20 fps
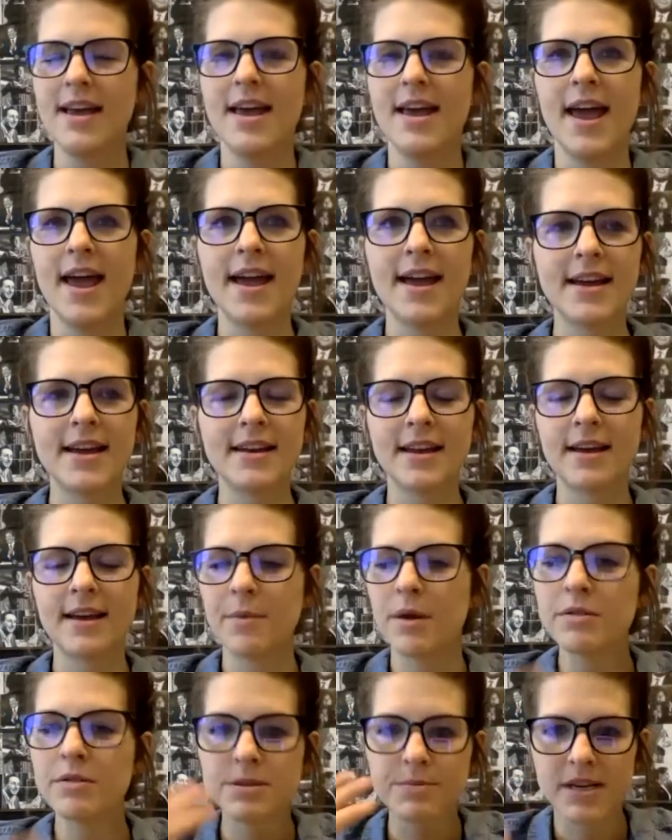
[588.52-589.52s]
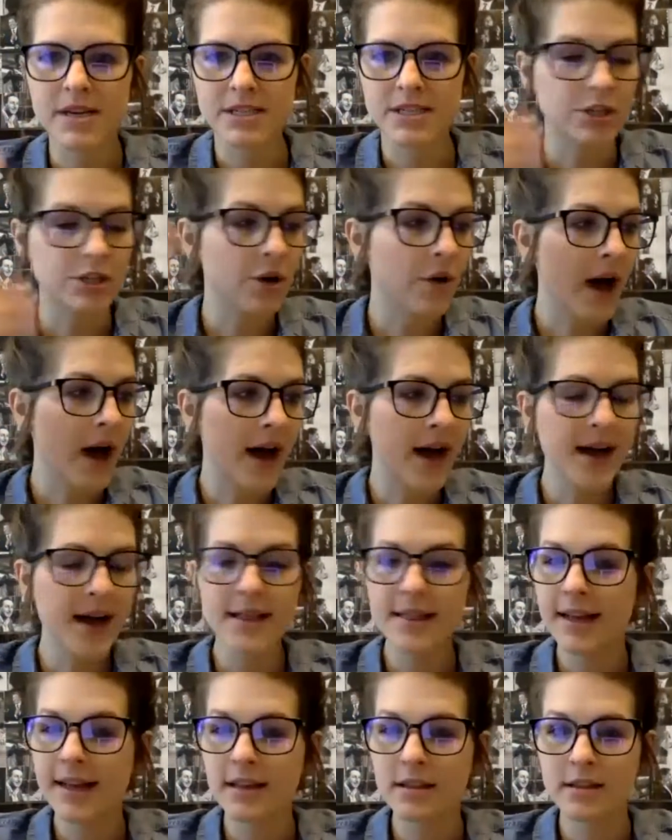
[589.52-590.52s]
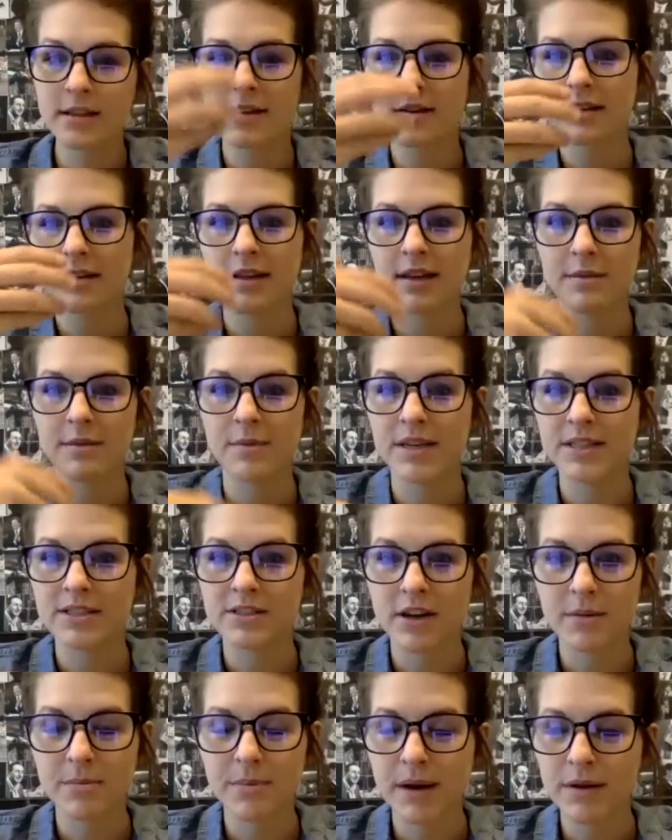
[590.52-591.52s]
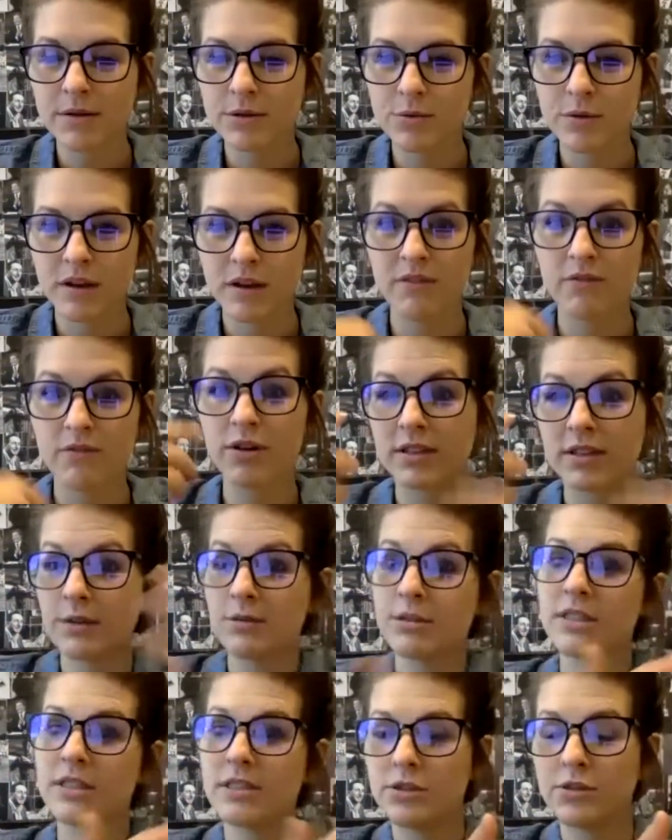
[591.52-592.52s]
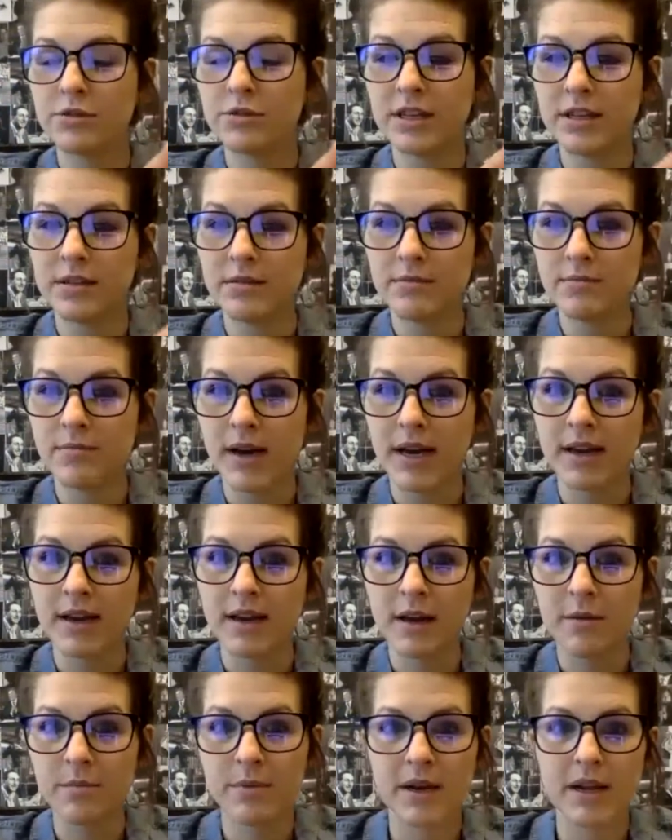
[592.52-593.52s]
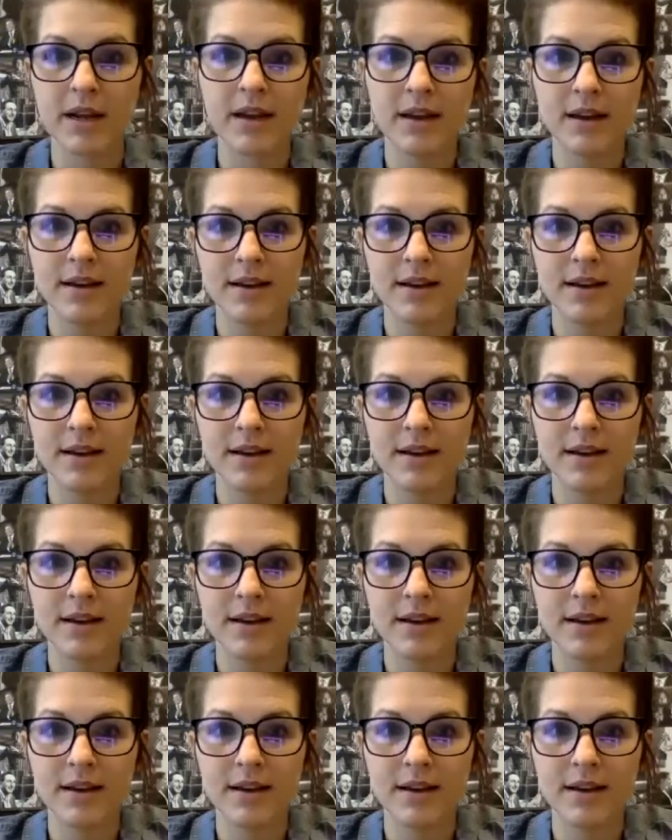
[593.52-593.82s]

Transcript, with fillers: And um, it was amazing. So I like literally like my startup I was working for, cause I was still doing my company